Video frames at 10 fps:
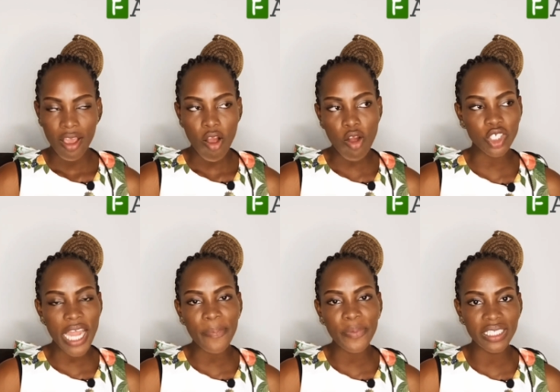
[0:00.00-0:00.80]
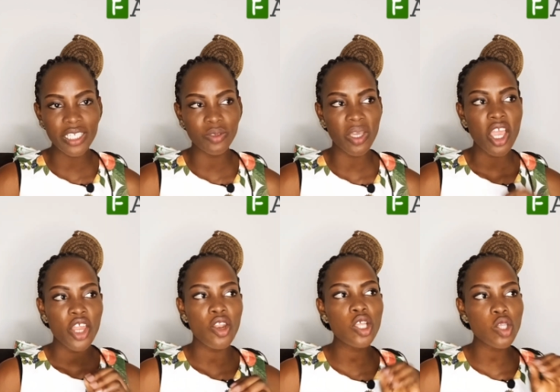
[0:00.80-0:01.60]
Or should I put it this way?
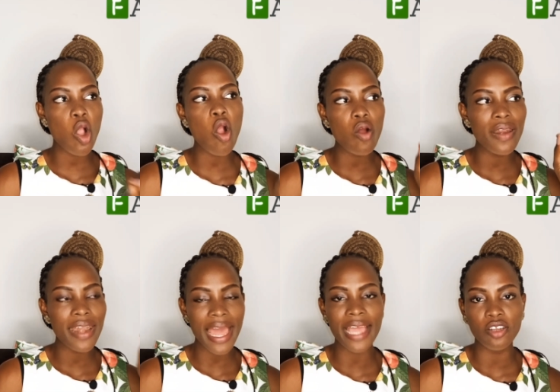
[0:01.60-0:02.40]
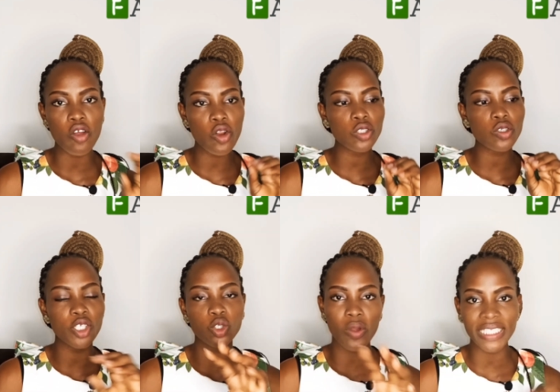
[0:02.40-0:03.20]
Not all land or not all
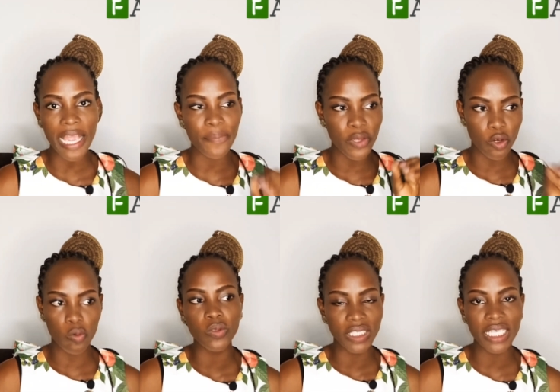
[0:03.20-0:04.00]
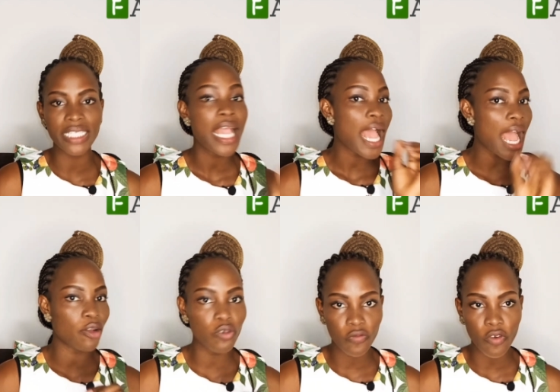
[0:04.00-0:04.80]
soil type in Ogun State are
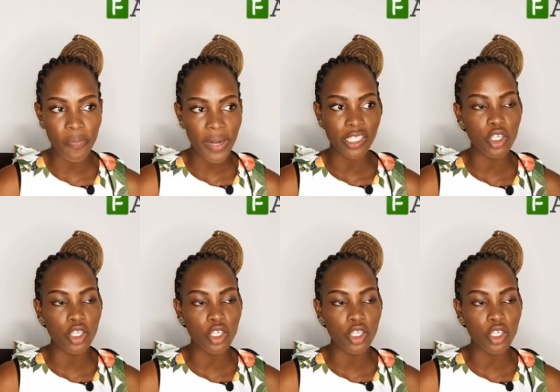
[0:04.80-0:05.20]
good for planting.